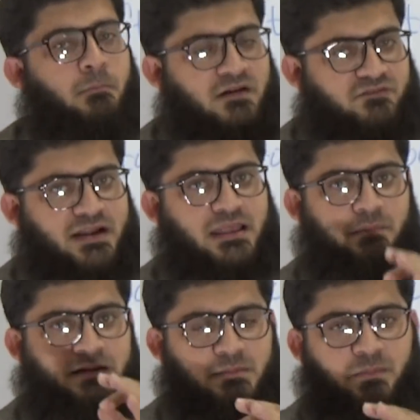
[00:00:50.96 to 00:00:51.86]
Finding a
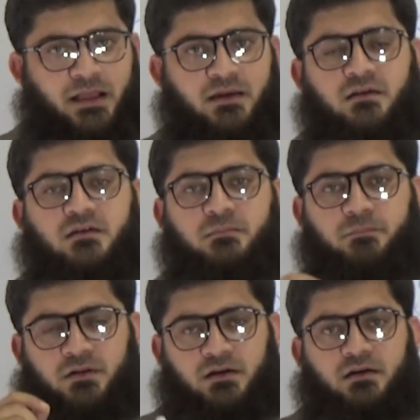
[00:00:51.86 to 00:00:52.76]
multi-bagger
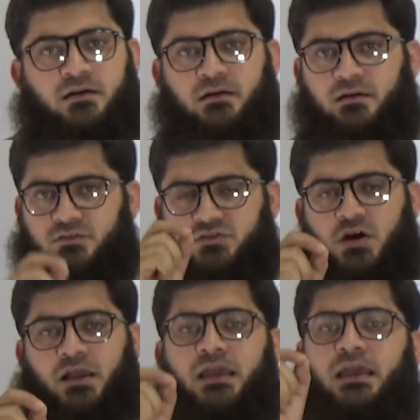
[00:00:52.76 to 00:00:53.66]
uh,
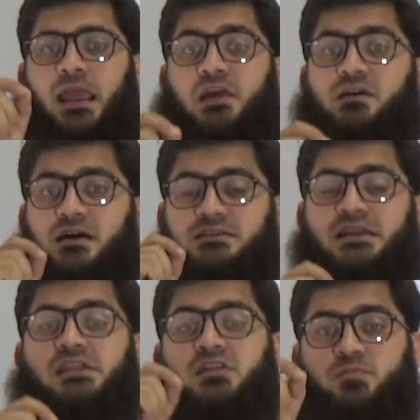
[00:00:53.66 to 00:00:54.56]
stock is a
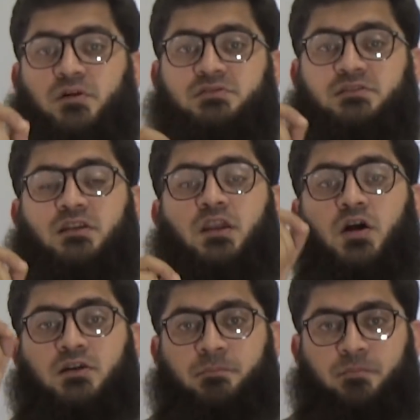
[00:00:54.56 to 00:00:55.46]
tedious process, it's a
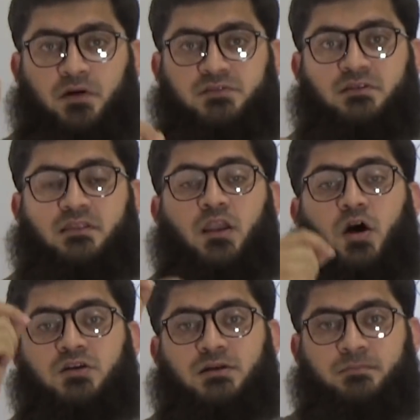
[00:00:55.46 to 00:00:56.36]
long-term process, it's a
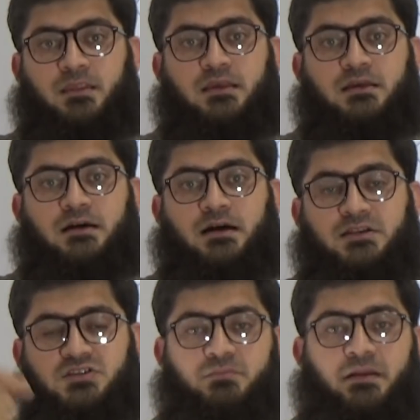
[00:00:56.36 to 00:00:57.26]
long-term uh,
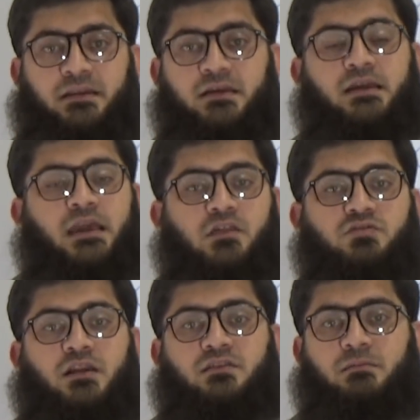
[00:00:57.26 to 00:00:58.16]
achievement it's
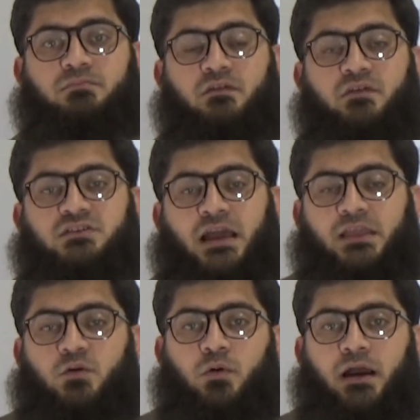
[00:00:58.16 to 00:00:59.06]
not something which I
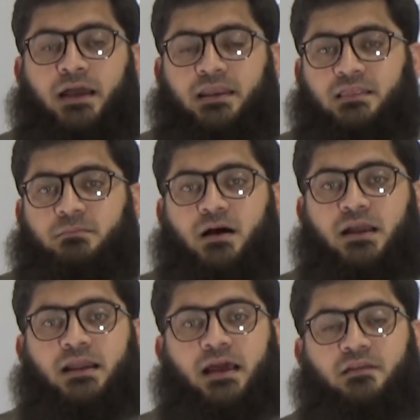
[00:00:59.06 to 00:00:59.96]
go and in the
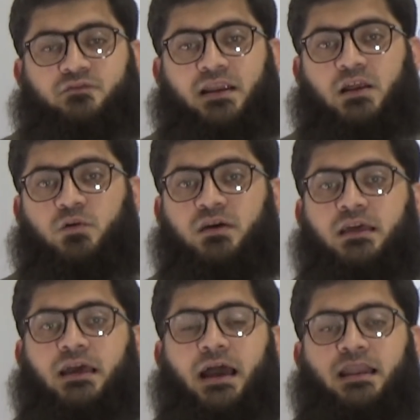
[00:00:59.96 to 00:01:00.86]
market and find out
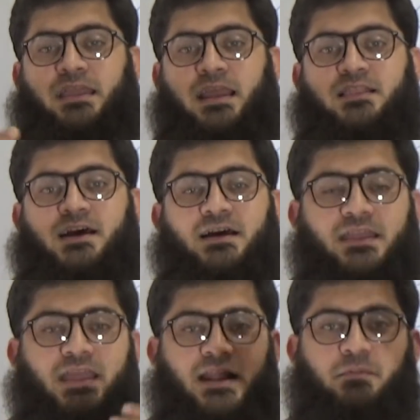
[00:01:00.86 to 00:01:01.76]
and I get
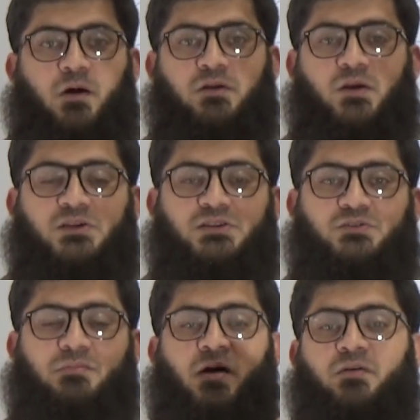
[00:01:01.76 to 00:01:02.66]
get about get to
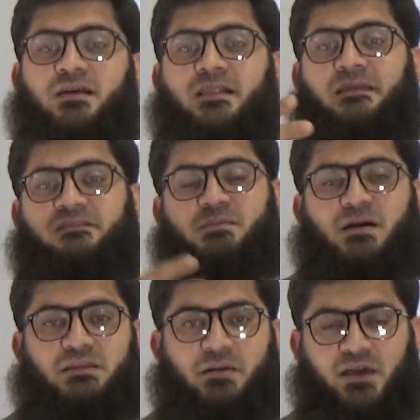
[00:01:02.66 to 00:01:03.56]
know about the
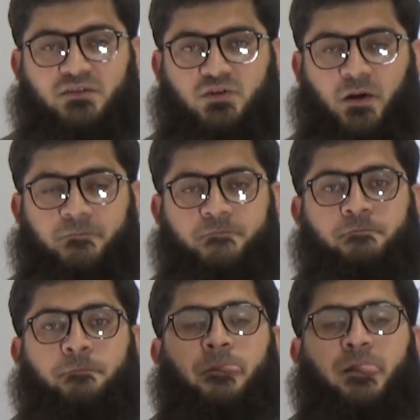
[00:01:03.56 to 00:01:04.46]
multi-bagger stock.
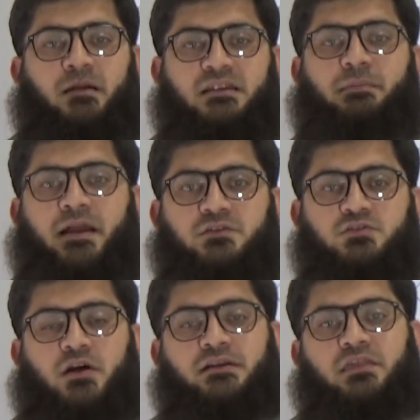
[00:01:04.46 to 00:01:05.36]
Multi-bagger
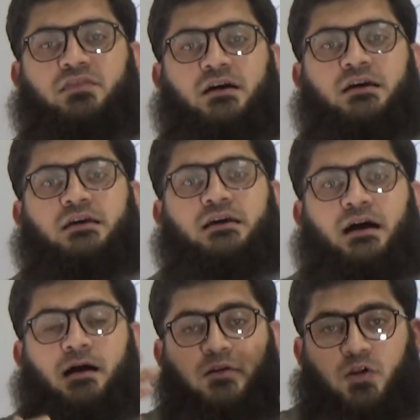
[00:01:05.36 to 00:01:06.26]
stock takes a,
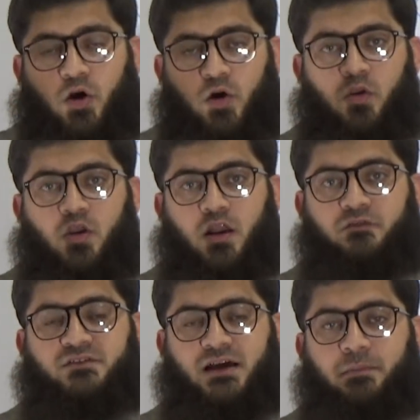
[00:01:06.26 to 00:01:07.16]
a whole lot
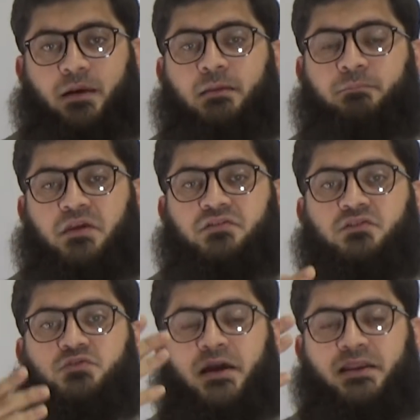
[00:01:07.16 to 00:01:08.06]
of time and
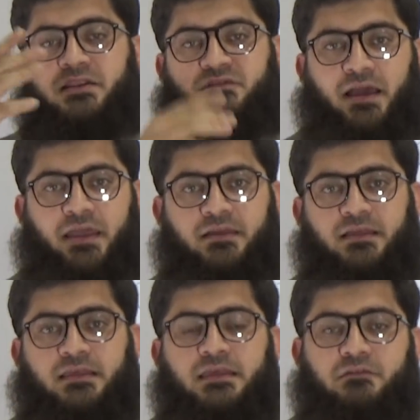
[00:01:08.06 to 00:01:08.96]
patience to identify.
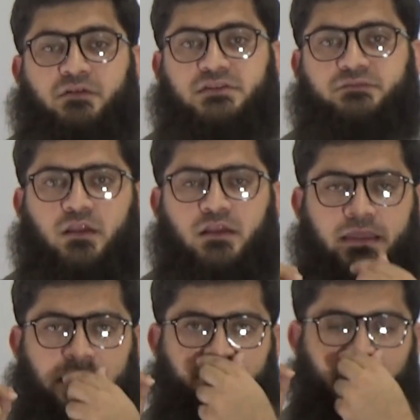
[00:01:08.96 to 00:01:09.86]
First of all,
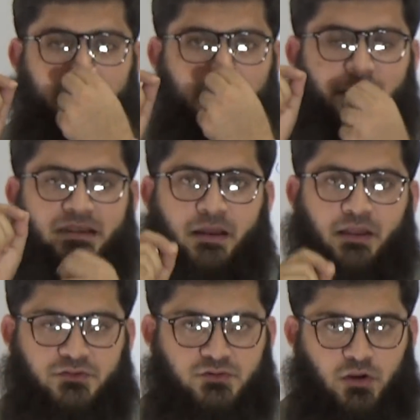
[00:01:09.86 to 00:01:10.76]
in finding a
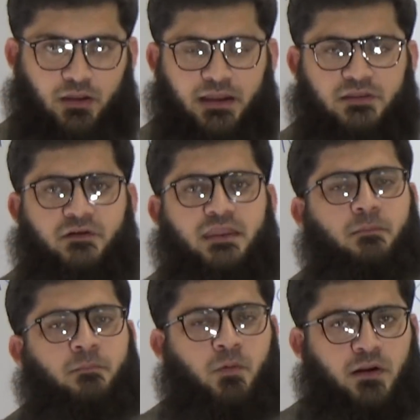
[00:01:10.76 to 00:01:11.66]
multi-bagger stock, it's very
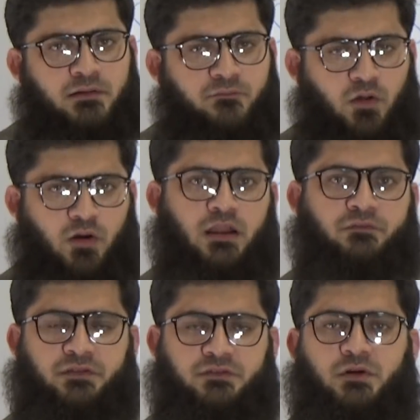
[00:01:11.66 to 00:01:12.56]
important for all
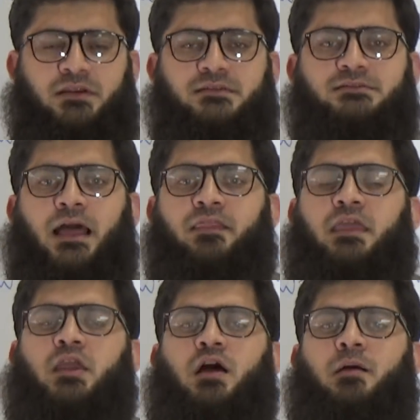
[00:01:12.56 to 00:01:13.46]
of us to understand the
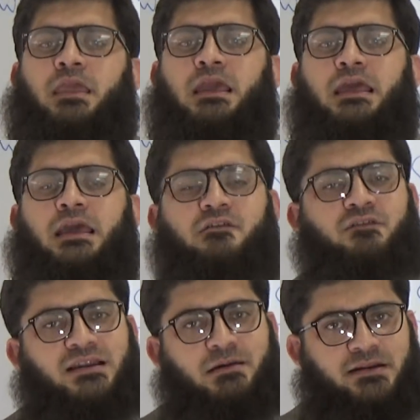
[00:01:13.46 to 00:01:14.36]
economy,
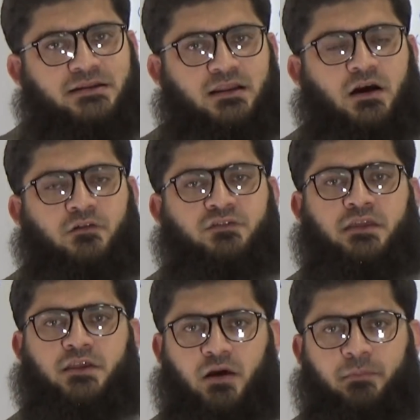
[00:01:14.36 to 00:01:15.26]
fundamental of the
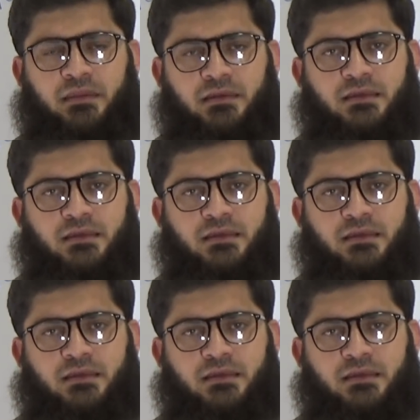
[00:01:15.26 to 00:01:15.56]
economy.